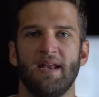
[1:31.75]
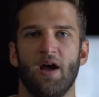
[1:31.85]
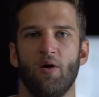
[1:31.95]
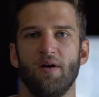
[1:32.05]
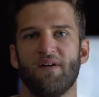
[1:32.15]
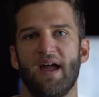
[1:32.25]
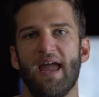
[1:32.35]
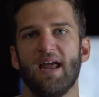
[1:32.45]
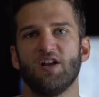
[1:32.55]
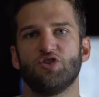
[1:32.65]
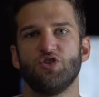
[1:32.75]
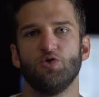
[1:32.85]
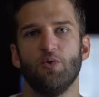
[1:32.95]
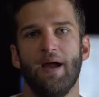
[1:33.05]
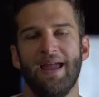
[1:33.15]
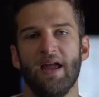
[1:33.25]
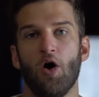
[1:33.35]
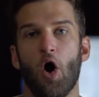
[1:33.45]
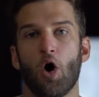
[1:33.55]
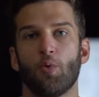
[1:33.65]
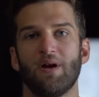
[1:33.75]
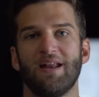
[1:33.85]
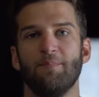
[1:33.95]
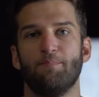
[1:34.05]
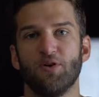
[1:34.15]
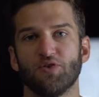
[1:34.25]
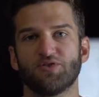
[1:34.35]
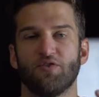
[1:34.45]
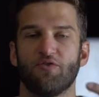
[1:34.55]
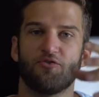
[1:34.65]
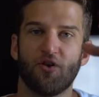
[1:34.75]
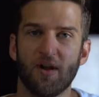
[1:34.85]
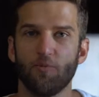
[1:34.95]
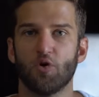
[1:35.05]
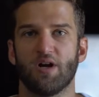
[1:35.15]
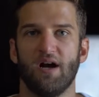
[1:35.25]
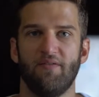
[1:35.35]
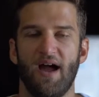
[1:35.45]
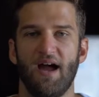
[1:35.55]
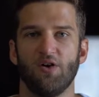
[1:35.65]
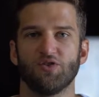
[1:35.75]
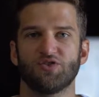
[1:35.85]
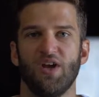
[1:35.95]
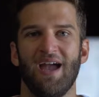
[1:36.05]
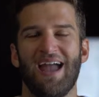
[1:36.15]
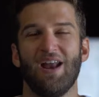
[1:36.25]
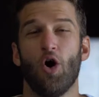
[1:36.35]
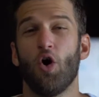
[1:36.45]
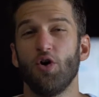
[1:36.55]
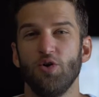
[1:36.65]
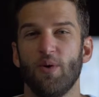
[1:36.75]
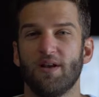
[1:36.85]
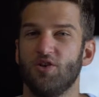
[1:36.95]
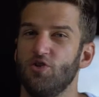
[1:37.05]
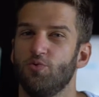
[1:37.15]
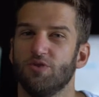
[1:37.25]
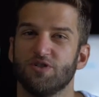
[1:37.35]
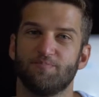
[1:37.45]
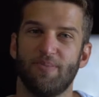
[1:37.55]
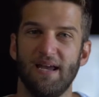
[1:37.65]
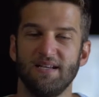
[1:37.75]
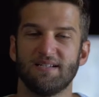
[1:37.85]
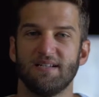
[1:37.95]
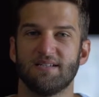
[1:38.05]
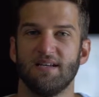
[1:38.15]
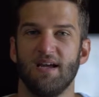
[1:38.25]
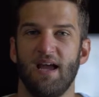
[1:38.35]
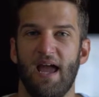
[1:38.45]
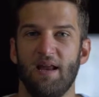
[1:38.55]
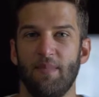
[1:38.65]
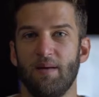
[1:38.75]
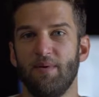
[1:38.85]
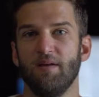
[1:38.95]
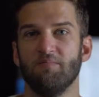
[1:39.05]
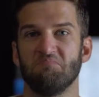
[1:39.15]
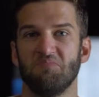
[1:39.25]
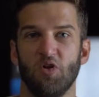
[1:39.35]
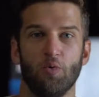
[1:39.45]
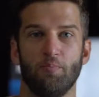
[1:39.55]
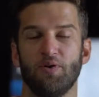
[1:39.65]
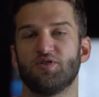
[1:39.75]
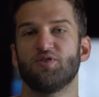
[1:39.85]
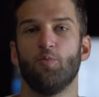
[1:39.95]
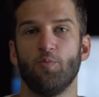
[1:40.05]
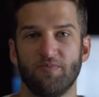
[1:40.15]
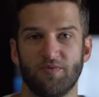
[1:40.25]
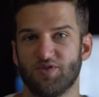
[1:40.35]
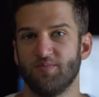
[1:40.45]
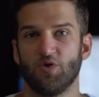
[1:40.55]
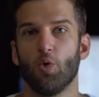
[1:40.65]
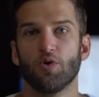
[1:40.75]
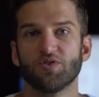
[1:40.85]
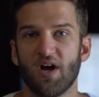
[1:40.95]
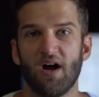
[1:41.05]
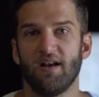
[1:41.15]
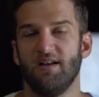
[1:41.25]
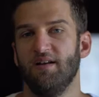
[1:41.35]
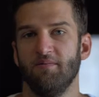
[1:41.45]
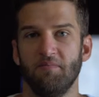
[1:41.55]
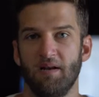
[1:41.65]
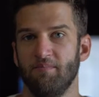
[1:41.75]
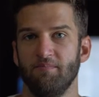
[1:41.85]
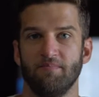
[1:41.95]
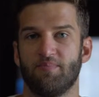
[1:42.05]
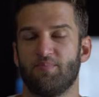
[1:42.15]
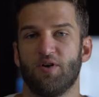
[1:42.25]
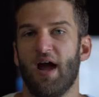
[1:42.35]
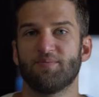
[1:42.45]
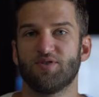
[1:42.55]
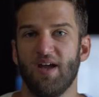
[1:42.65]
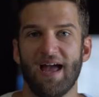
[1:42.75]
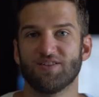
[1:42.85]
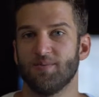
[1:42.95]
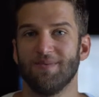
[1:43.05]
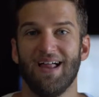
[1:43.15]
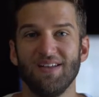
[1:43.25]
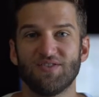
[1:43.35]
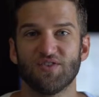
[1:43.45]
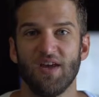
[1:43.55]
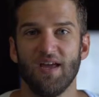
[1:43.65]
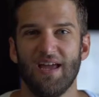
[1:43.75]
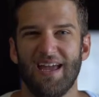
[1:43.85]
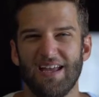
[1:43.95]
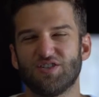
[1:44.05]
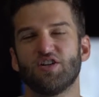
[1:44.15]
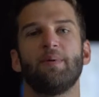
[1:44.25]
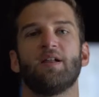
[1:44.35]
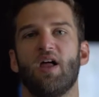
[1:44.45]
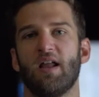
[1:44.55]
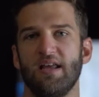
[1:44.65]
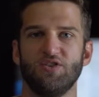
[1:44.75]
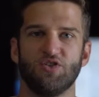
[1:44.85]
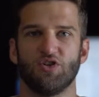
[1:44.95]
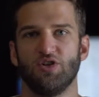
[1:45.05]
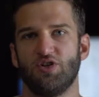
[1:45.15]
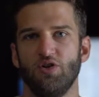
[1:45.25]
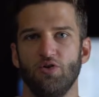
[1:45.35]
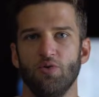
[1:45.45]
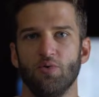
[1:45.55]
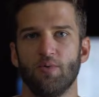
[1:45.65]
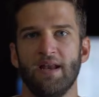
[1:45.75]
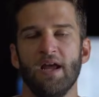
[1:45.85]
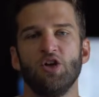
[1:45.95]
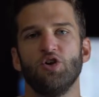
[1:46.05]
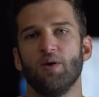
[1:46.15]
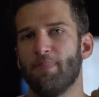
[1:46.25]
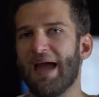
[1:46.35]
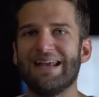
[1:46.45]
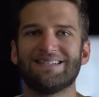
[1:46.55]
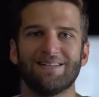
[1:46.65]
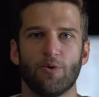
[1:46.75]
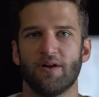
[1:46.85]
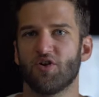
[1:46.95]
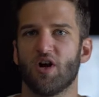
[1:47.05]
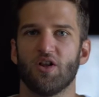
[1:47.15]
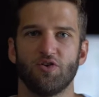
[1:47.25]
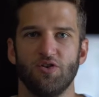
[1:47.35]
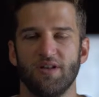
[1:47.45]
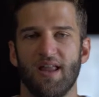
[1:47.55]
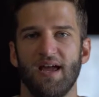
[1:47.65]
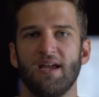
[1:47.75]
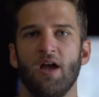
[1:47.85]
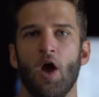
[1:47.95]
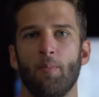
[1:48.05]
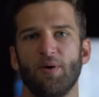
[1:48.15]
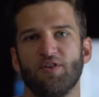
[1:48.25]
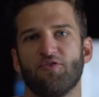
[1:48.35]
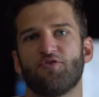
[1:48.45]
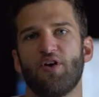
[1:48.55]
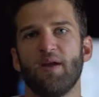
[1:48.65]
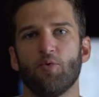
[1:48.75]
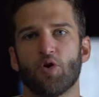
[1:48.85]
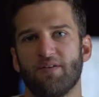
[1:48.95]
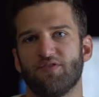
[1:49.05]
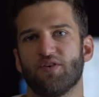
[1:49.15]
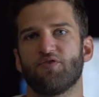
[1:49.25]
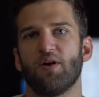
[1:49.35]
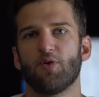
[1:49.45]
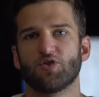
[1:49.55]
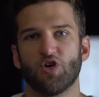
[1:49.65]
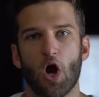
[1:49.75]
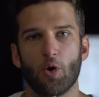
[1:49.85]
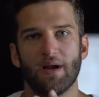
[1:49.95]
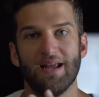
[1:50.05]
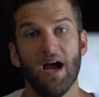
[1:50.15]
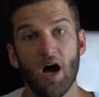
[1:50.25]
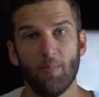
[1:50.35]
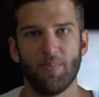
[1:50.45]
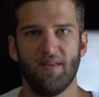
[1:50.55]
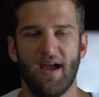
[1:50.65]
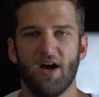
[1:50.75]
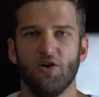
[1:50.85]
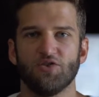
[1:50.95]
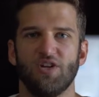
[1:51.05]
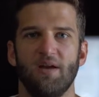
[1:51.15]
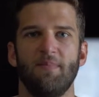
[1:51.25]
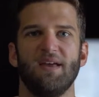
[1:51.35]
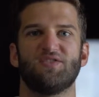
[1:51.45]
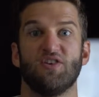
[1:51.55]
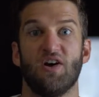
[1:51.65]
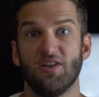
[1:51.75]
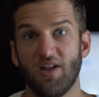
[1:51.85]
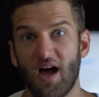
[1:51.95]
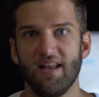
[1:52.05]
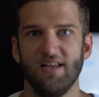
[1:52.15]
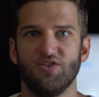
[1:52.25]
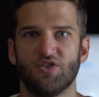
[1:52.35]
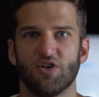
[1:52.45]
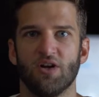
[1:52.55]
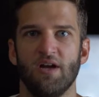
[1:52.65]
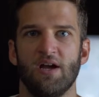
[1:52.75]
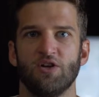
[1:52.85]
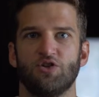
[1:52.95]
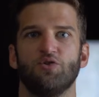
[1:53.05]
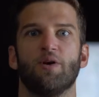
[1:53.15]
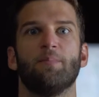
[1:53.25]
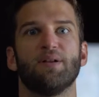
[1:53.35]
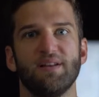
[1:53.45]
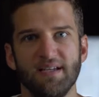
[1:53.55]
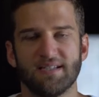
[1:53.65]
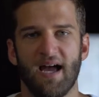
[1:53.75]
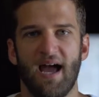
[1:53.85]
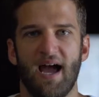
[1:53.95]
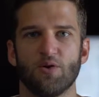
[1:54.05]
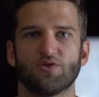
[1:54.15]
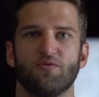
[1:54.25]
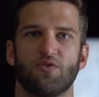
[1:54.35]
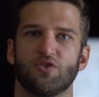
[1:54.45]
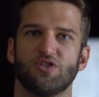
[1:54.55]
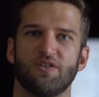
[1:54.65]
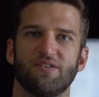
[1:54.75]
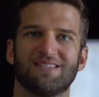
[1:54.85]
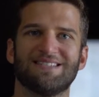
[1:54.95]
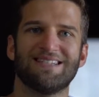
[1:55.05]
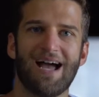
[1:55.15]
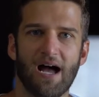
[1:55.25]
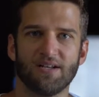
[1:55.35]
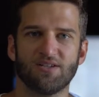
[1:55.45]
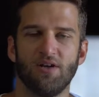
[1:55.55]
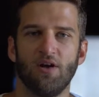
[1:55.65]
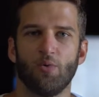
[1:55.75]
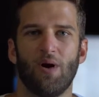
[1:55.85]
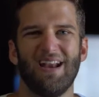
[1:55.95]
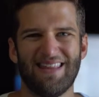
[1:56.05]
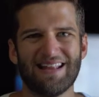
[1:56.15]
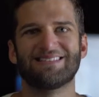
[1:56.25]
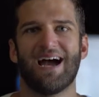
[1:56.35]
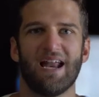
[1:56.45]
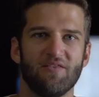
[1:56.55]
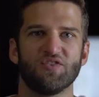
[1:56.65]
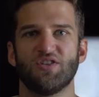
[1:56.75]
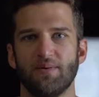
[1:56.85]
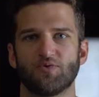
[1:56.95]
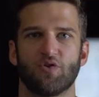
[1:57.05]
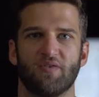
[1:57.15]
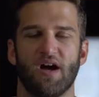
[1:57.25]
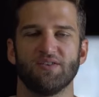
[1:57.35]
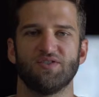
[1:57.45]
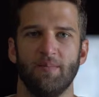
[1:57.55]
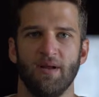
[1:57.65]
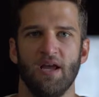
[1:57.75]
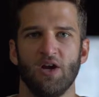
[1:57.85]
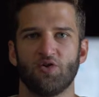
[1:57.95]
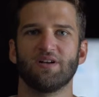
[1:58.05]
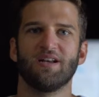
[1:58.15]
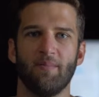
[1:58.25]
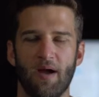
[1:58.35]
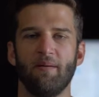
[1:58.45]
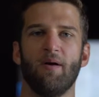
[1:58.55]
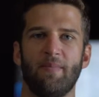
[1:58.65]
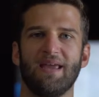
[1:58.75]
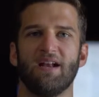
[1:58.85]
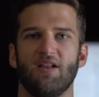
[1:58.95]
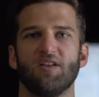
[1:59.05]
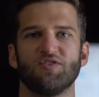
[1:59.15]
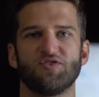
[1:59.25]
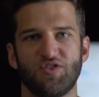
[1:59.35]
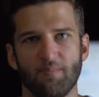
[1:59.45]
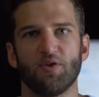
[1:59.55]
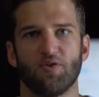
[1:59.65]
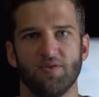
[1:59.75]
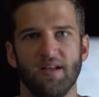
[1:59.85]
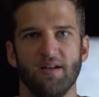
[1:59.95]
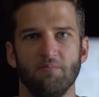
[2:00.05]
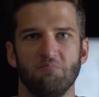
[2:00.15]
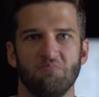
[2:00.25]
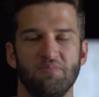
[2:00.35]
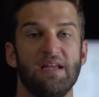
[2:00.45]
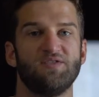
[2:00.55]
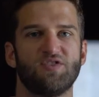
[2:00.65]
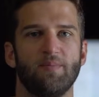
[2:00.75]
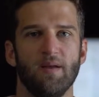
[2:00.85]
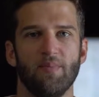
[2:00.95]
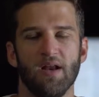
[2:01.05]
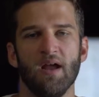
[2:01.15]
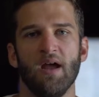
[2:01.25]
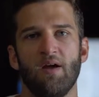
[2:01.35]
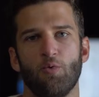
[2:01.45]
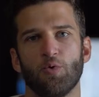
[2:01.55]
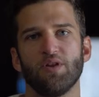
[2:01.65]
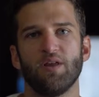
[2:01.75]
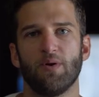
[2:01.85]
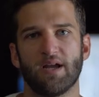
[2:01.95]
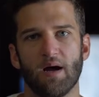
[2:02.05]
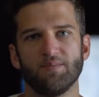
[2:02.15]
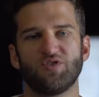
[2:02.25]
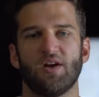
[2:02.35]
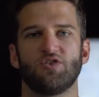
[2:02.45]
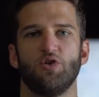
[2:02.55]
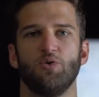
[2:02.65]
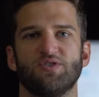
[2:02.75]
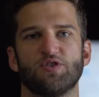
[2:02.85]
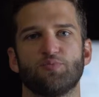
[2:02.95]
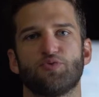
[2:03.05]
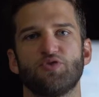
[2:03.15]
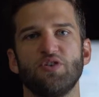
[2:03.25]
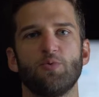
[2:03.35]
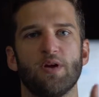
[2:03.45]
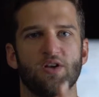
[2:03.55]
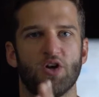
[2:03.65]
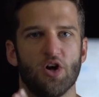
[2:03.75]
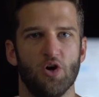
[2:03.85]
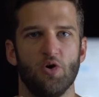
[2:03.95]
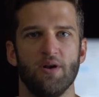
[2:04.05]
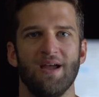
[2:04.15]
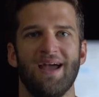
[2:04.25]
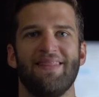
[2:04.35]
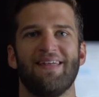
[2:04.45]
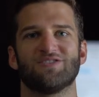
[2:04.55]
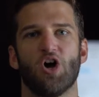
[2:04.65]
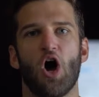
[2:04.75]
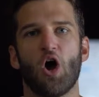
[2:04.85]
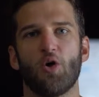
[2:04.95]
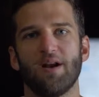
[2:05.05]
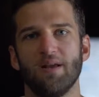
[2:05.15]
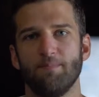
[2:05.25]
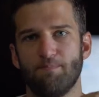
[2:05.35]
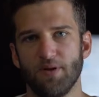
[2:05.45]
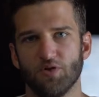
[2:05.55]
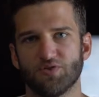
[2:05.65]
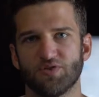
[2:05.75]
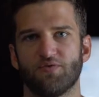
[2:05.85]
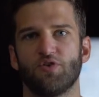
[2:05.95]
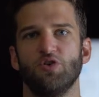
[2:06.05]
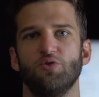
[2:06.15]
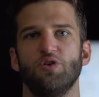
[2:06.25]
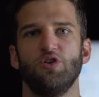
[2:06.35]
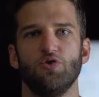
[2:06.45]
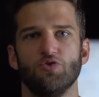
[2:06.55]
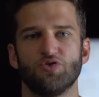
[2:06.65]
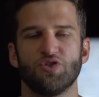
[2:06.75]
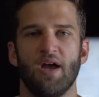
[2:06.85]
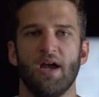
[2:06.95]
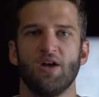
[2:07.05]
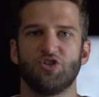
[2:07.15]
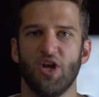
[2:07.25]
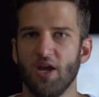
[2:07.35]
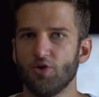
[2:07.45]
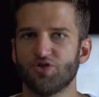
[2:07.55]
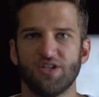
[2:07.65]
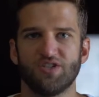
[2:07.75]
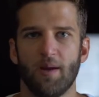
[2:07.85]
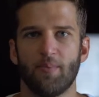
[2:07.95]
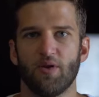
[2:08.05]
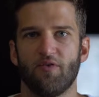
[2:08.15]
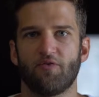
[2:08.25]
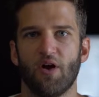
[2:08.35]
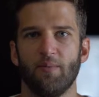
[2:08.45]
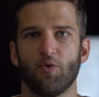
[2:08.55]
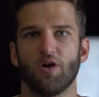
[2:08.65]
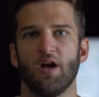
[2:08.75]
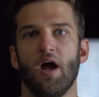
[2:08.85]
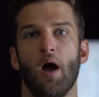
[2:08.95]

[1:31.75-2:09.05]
Now, if I handed you a already built framework of a house and all you had to do was paint it and maybe, put some doors on and perhaps add some lights, it's going to be a lot easier to do, right? You can paint it whatever color you'd like, but the framework, if the framework's already up in the house, it makes it a lot easier to complete a house versus if it's not, right? And that's kind of the same sort of concept. Granted, I'm making it a lot simpler than it needs to be, but really what it comes down is it's pre-written code that's already built for you to use. Django is an example of a framework.